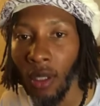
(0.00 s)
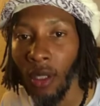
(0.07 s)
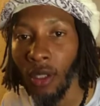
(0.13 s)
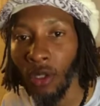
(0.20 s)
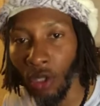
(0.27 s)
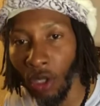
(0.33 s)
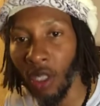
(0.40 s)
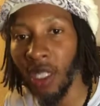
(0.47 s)

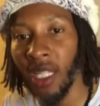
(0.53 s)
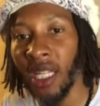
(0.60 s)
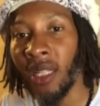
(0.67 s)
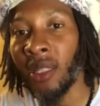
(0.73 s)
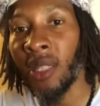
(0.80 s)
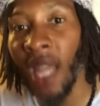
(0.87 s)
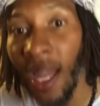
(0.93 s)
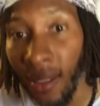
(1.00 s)
You're going to get
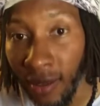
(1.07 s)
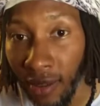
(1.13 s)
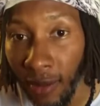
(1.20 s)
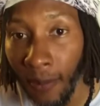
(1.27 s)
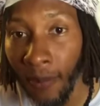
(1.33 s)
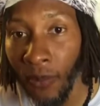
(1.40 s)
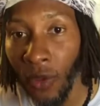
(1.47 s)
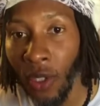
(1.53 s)
death.
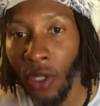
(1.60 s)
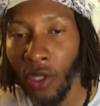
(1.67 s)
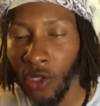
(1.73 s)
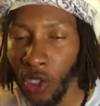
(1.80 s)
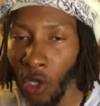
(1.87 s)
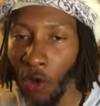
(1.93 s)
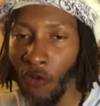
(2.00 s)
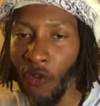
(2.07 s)

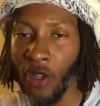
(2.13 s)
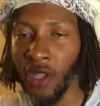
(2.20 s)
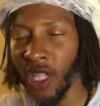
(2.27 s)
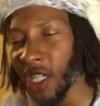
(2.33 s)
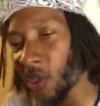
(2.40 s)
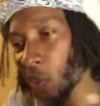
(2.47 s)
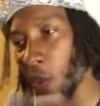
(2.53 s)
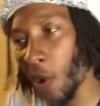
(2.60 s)
So for
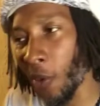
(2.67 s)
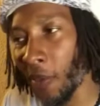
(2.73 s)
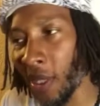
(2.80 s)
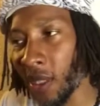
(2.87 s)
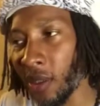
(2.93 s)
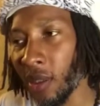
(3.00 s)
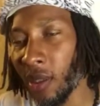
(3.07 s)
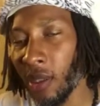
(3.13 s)
this
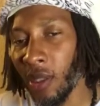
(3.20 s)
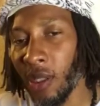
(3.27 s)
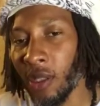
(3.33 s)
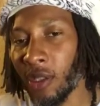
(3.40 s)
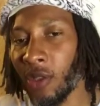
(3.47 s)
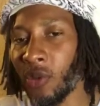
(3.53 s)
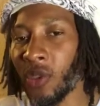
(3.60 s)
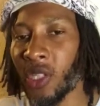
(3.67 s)
woman
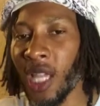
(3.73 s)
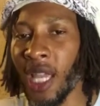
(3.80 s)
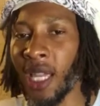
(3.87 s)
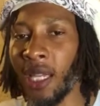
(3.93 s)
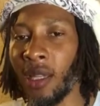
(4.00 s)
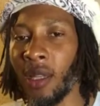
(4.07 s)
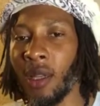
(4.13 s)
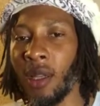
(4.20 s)
to
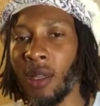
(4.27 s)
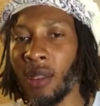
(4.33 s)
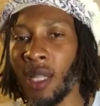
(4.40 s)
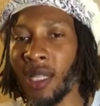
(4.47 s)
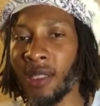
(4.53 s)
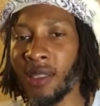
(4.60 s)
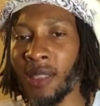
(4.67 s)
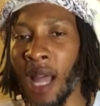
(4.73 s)
say,
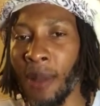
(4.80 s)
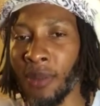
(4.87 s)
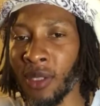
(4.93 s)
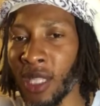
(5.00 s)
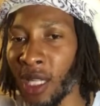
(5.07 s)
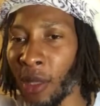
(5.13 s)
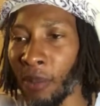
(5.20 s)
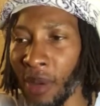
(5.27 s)
let's stop
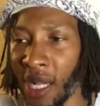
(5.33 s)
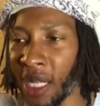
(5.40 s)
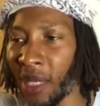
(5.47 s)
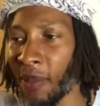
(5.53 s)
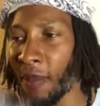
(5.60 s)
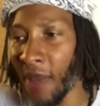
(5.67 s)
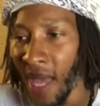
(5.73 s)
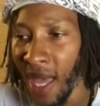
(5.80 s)

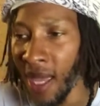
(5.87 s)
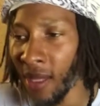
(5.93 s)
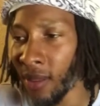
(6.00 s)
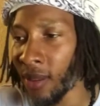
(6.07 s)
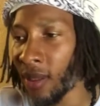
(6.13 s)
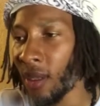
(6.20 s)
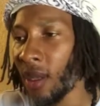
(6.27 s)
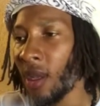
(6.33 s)
celebrating men,
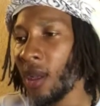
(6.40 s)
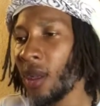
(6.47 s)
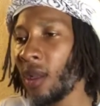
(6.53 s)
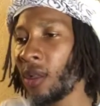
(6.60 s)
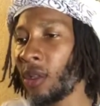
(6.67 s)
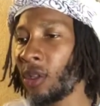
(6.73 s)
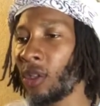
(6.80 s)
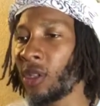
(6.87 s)

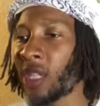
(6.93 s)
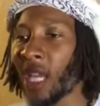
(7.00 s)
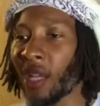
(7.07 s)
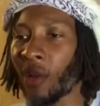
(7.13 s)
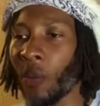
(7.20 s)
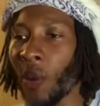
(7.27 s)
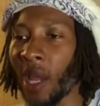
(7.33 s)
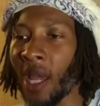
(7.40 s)
take
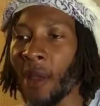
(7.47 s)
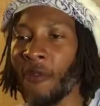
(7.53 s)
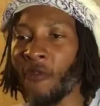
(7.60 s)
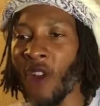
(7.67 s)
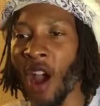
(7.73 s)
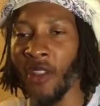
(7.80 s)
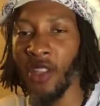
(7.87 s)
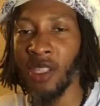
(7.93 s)
away
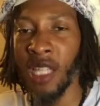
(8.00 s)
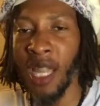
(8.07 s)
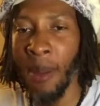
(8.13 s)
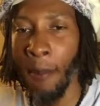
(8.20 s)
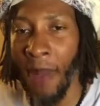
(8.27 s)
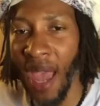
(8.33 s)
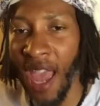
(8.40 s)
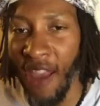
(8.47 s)
Father's Day,
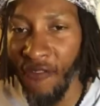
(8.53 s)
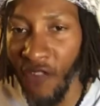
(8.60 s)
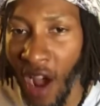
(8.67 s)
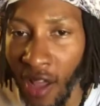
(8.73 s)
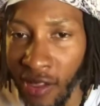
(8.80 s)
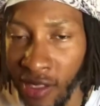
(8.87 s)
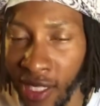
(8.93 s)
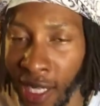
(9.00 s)
ban
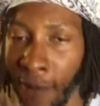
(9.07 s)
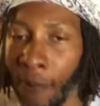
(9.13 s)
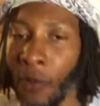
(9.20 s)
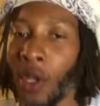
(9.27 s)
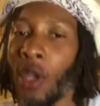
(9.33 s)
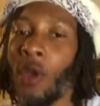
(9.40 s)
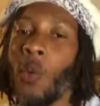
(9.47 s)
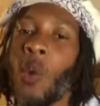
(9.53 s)
Father's Day,
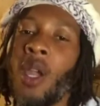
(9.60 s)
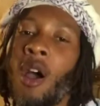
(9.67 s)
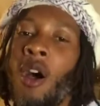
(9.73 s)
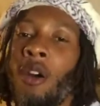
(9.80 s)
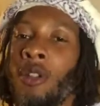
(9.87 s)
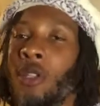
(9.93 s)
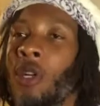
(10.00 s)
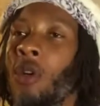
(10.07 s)
we
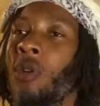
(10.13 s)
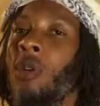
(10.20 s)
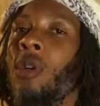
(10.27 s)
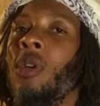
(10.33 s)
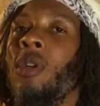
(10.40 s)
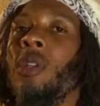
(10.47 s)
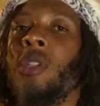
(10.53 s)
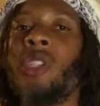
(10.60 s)
all know
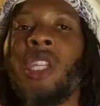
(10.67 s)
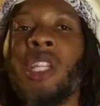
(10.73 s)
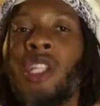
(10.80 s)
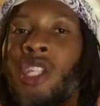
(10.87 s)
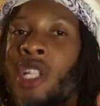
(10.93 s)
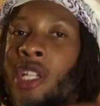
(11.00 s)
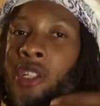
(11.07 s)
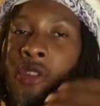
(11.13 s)
she's
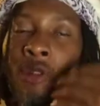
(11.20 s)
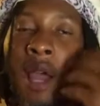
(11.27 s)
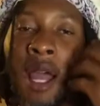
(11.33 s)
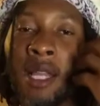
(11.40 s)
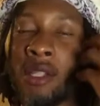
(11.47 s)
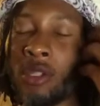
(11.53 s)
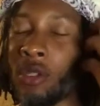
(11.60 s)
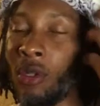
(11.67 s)
just
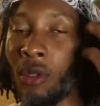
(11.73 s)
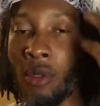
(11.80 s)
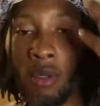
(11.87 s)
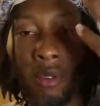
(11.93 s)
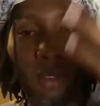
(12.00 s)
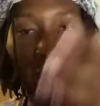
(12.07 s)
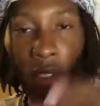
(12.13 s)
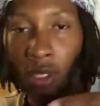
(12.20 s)
trying to
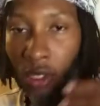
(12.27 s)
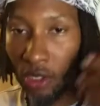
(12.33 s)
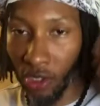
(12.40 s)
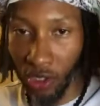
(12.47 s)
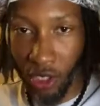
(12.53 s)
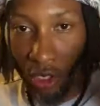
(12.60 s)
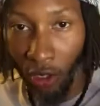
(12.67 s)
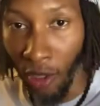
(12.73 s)

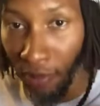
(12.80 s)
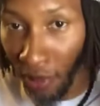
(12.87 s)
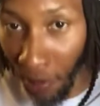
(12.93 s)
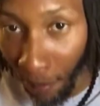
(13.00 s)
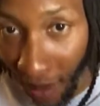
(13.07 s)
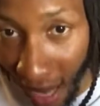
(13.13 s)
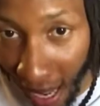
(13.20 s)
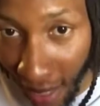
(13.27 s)
stir up the
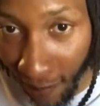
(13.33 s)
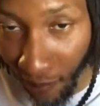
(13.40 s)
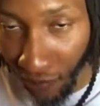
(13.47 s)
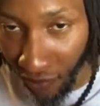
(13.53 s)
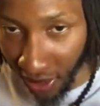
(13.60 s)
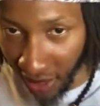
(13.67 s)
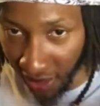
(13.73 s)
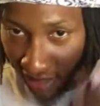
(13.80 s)
pot
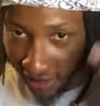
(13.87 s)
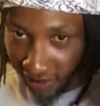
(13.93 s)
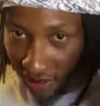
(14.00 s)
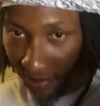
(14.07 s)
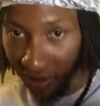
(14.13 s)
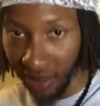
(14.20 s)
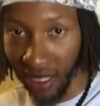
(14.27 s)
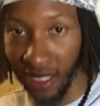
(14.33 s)
and get some
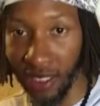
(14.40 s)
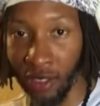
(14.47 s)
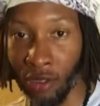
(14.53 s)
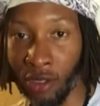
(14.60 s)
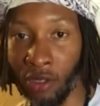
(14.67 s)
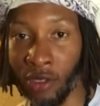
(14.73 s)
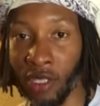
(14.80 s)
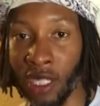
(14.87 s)
attention on
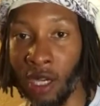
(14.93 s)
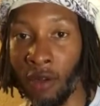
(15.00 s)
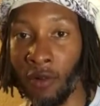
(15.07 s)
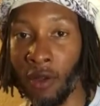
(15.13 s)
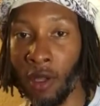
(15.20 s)
herself.